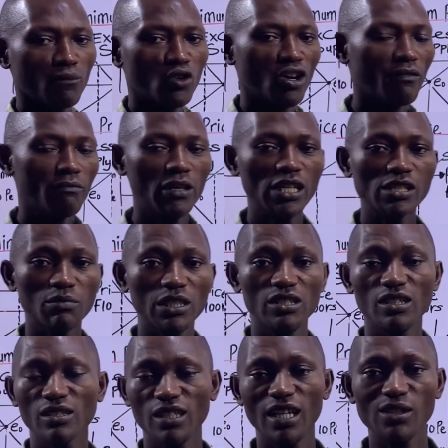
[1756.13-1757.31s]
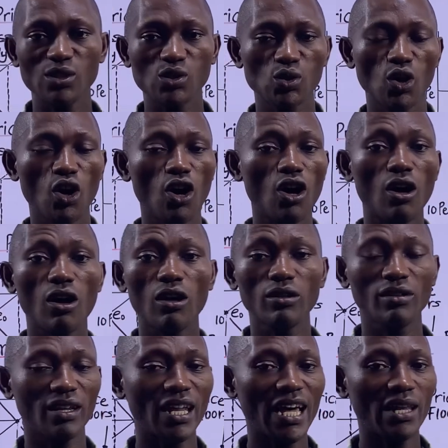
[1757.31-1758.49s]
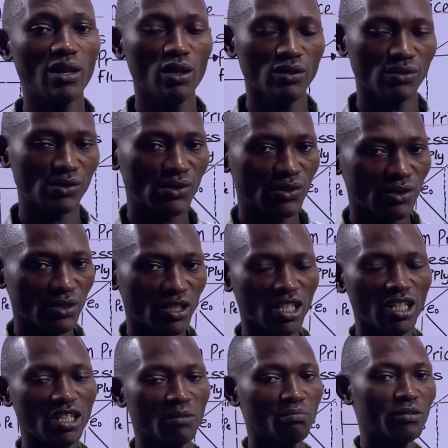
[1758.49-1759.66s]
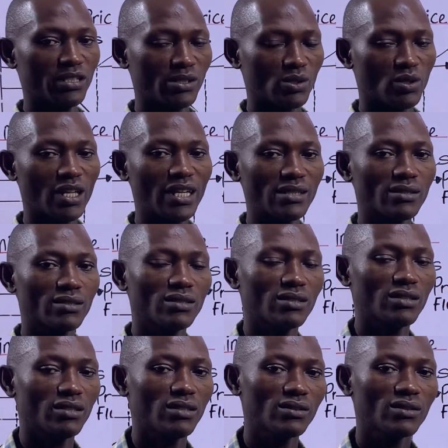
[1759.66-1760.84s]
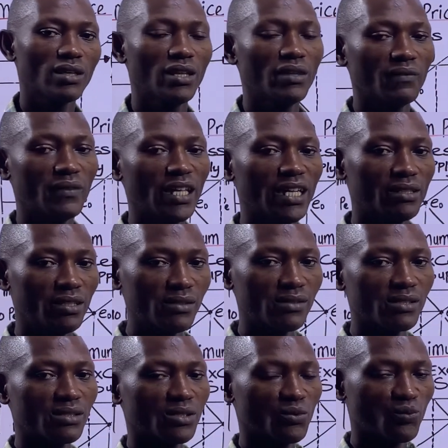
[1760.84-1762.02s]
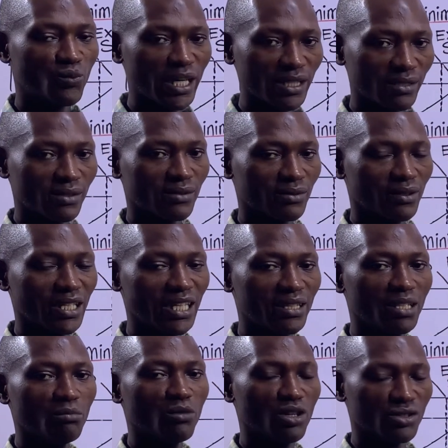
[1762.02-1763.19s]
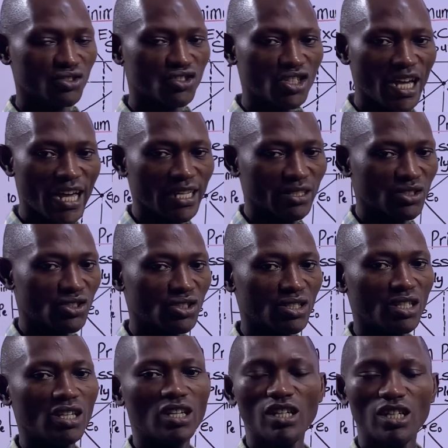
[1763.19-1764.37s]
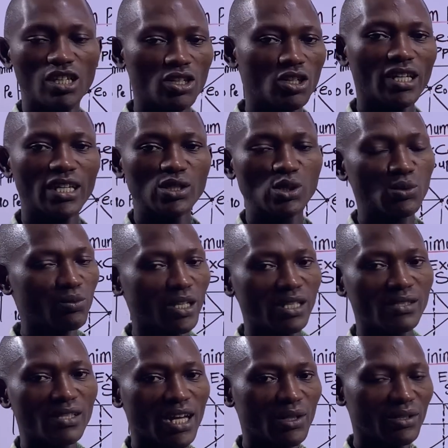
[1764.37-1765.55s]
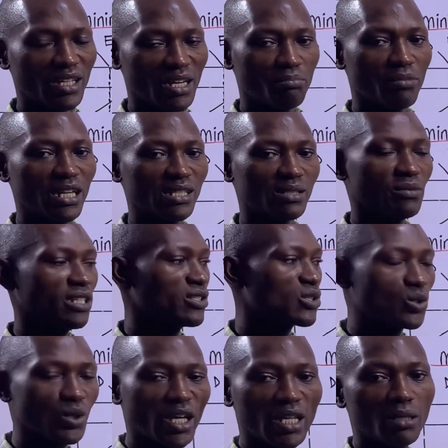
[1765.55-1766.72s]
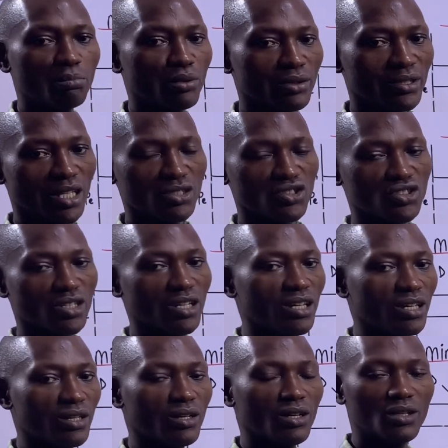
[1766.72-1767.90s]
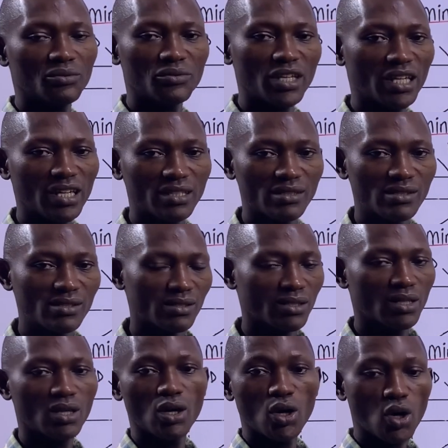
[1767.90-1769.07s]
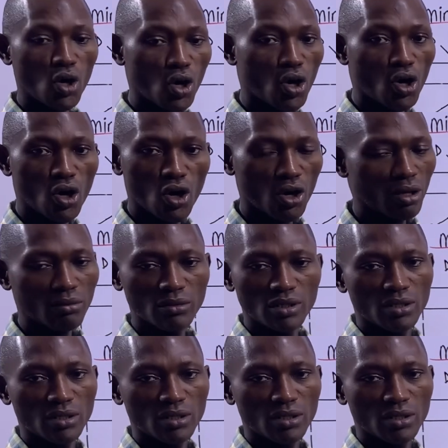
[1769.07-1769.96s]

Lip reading: Governments may dictate to all the landlords in a particular city that this is the rent that they must charge in order to rent out their apartments to any potential tenants or